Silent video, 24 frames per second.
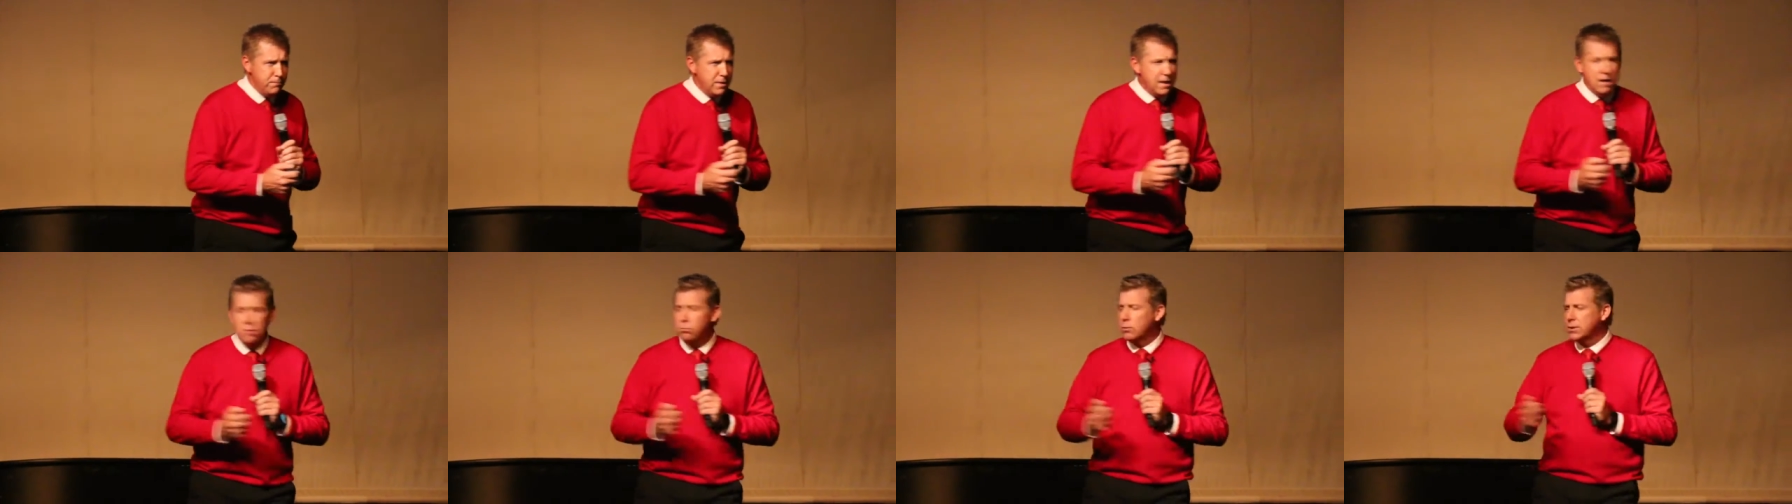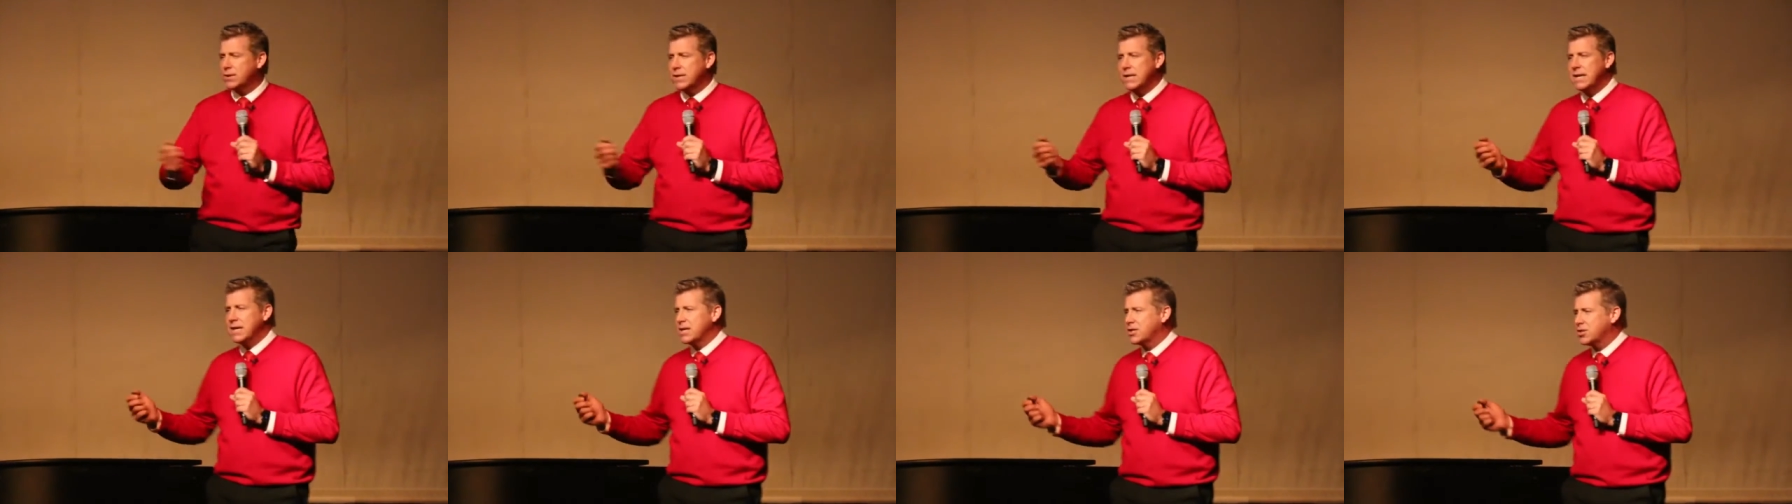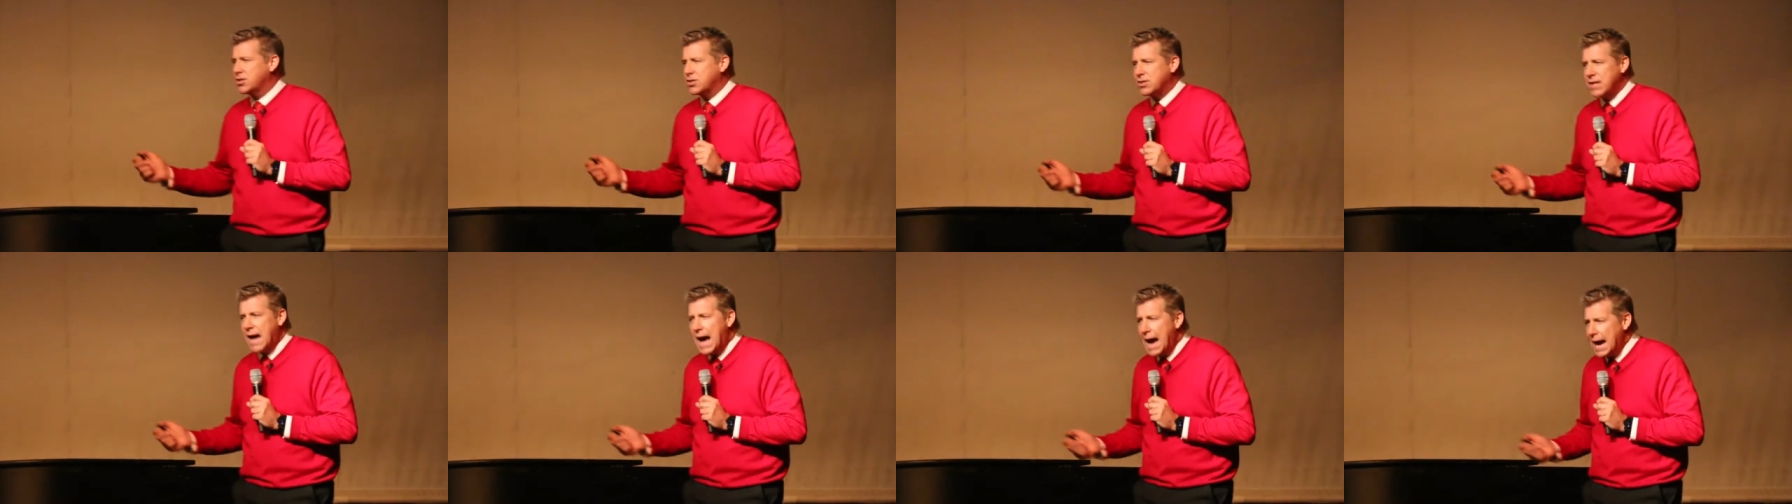It was an
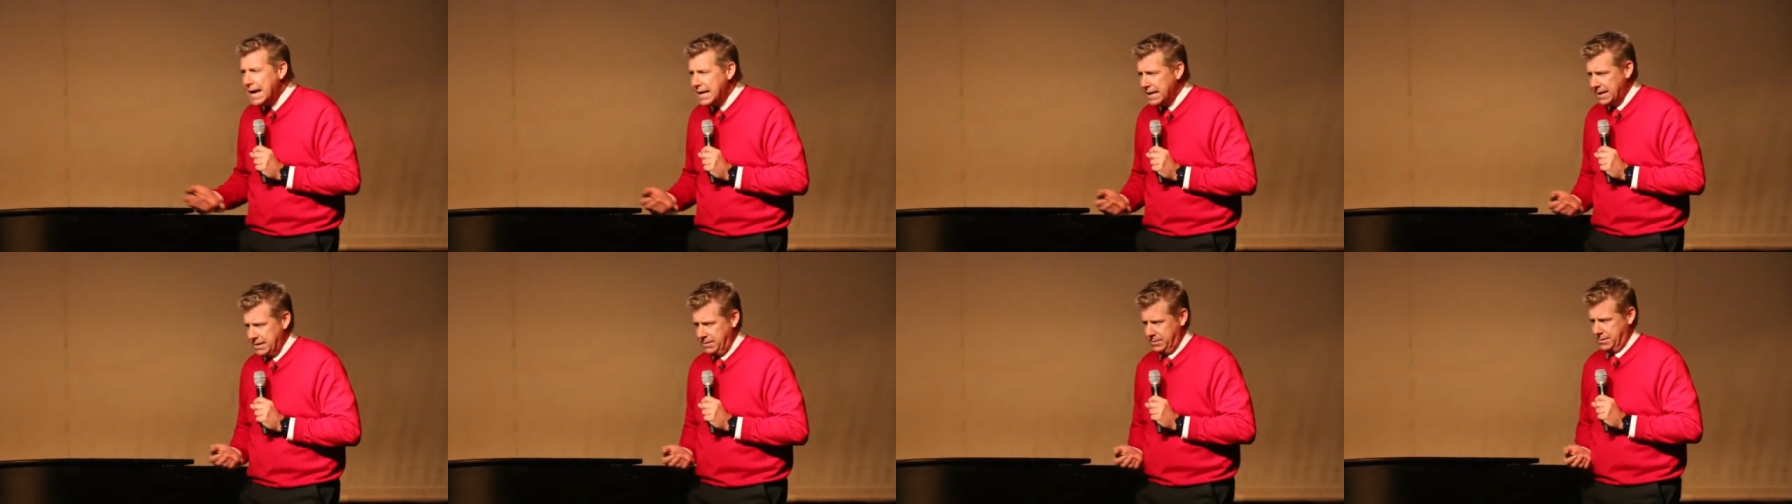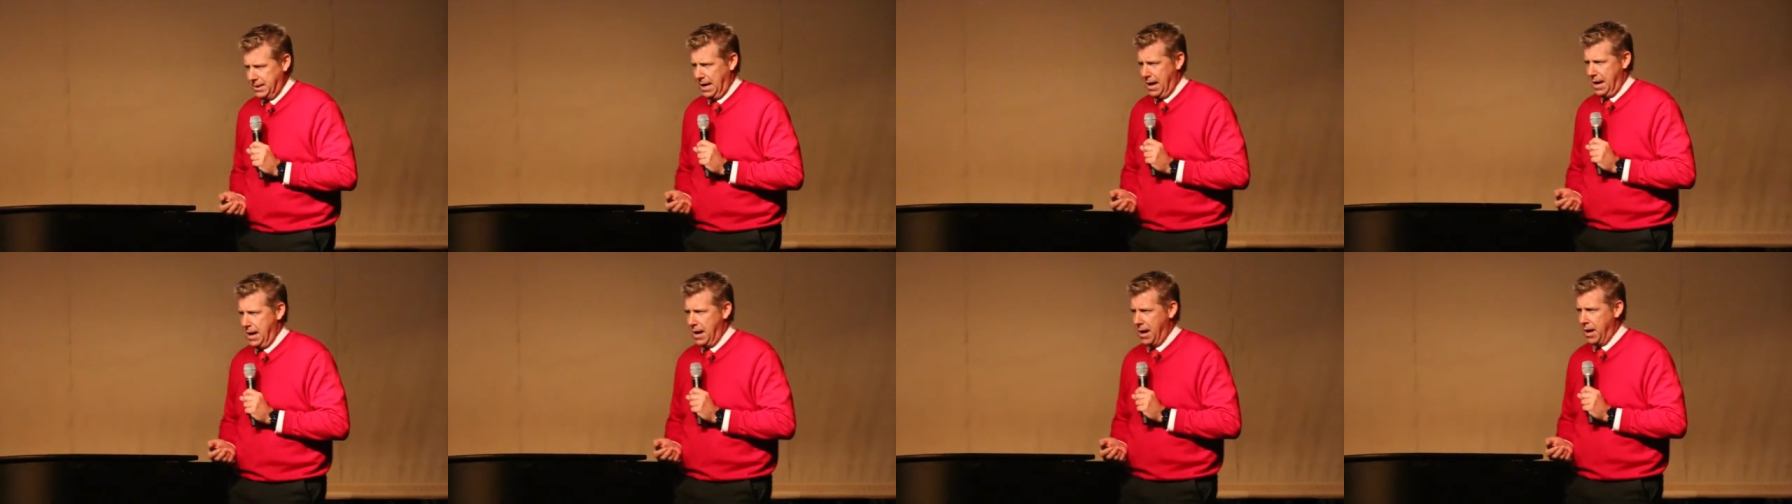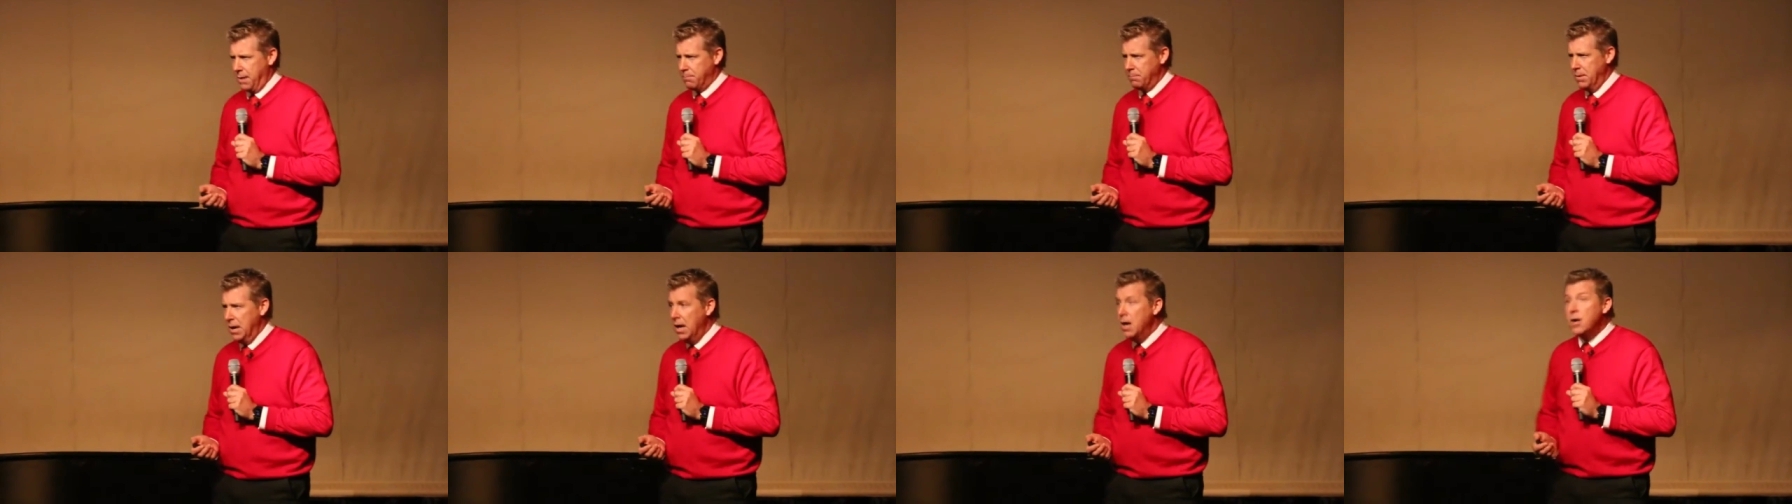exciting
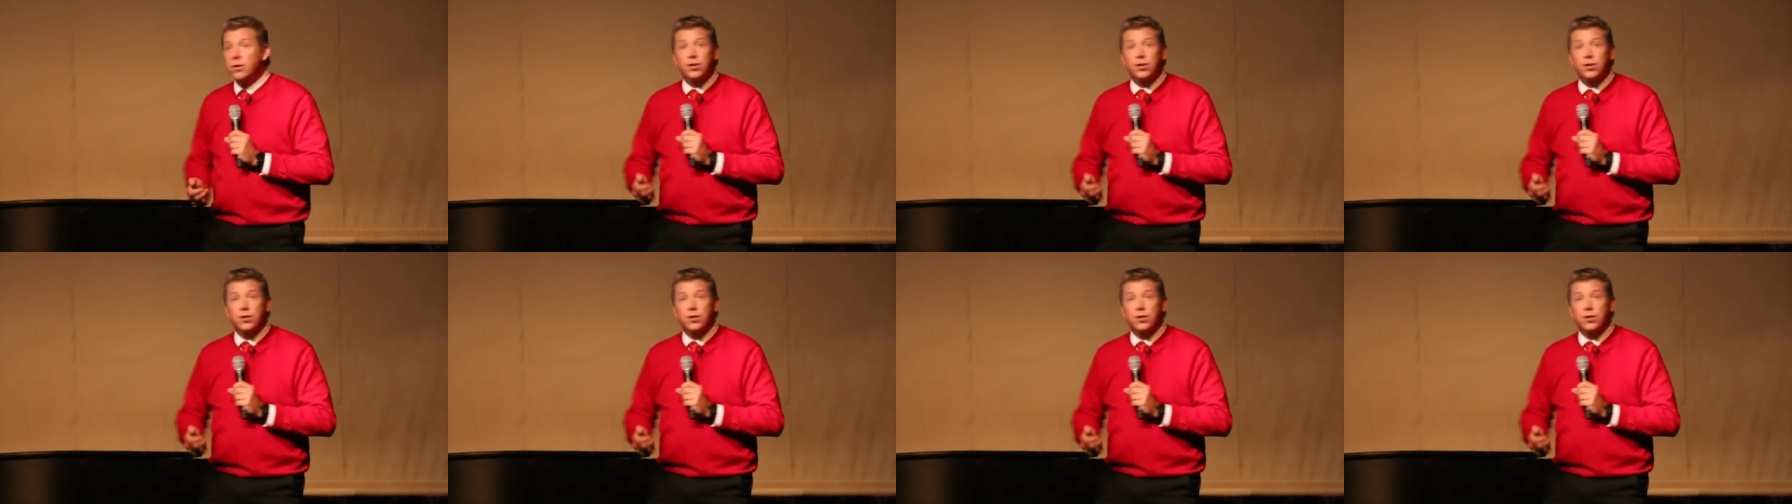time.